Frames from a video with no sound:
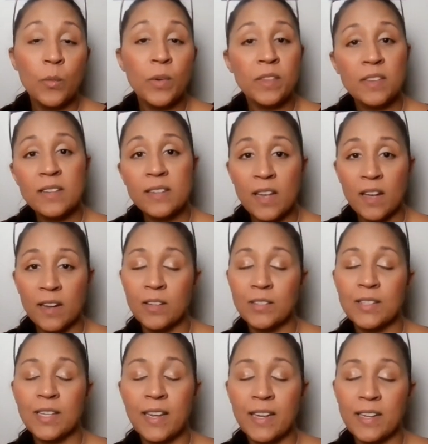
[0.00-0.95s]
with these
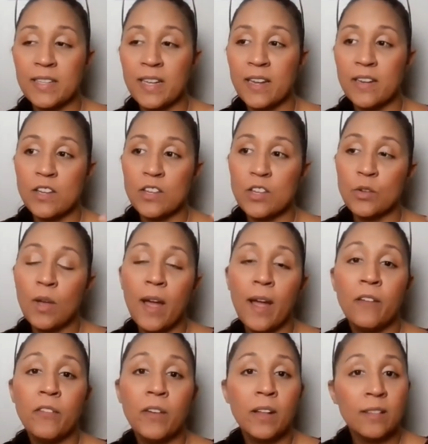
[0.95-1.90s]
cutouts, like I said, you'll
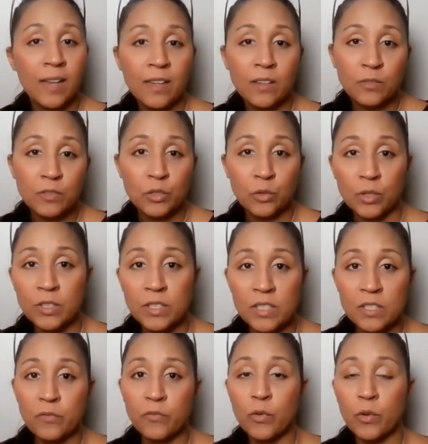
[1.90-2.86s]
have a lot of
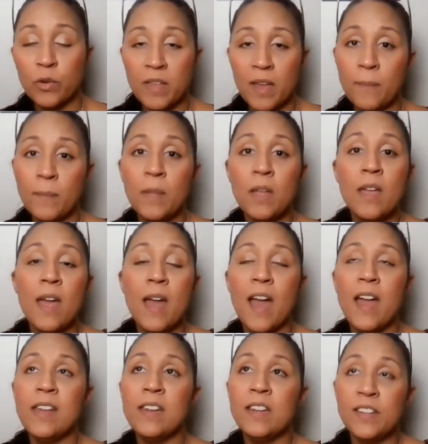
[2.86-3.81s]
sources for them.
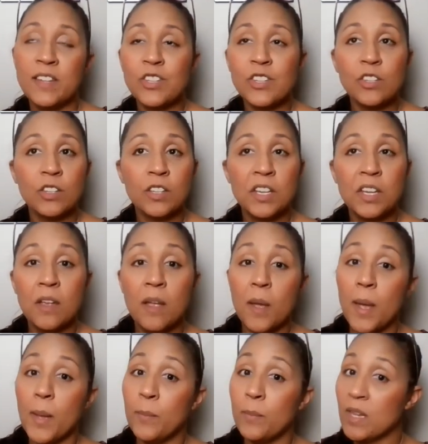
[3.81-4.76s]
And additionally,
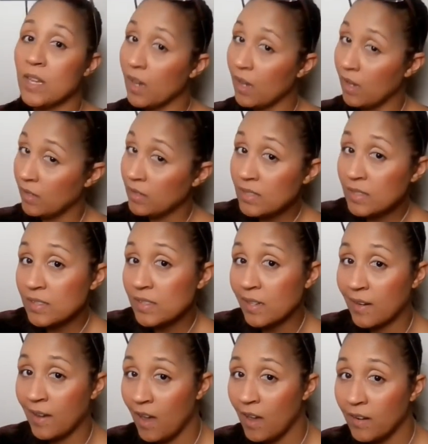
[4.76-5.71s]
because it's
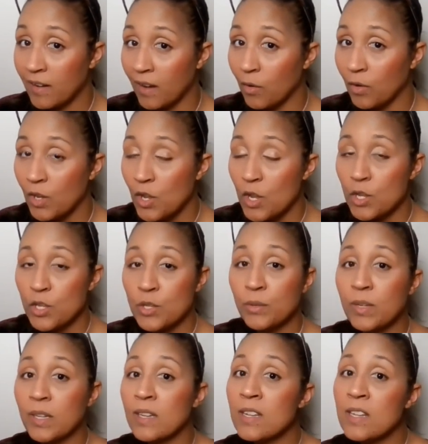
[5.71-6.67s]
a cutout,
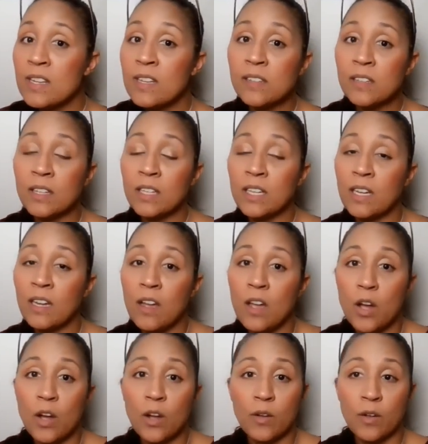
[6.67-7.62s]
you can easily
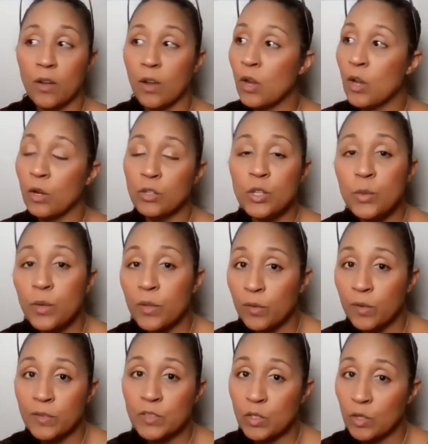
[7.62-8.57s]
go to a
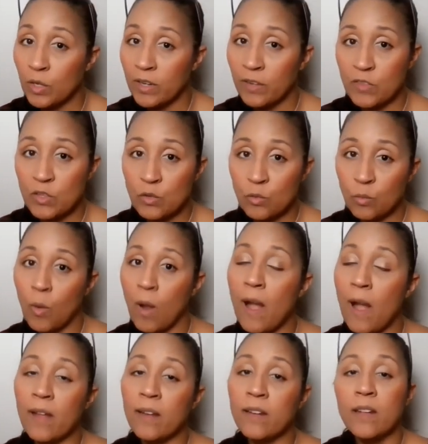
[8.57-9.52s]
thrift store if you
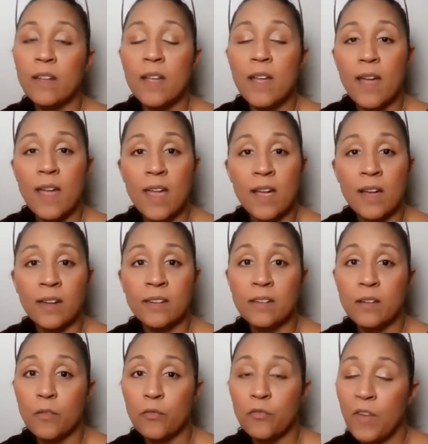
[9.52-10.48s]
want
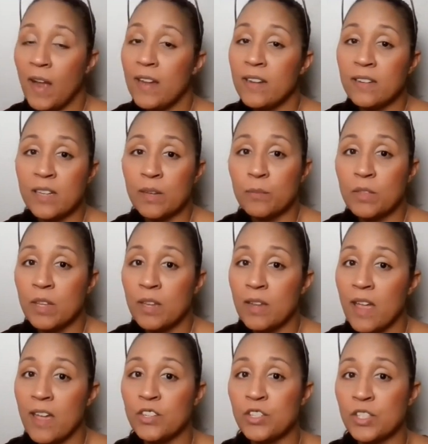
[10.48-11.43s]
and find
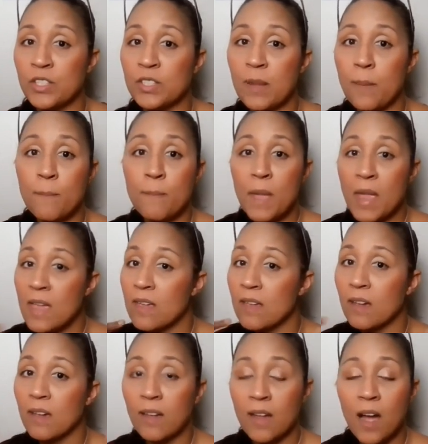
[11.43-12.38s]
something and just
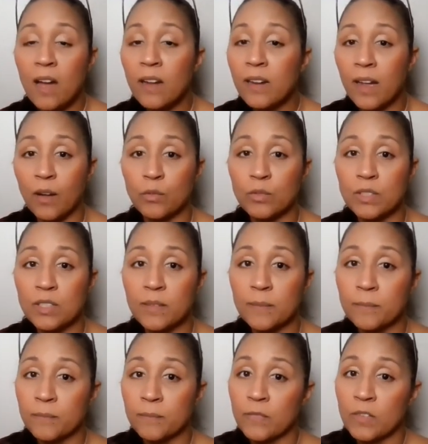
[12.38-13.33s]
make cutouts.
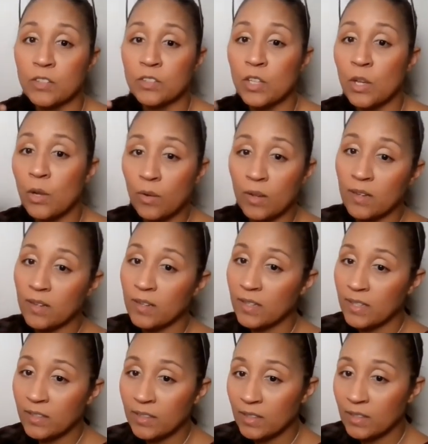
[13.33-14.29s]
So
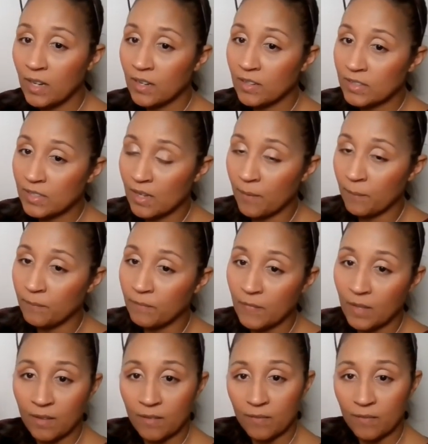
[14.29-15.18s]
here are some.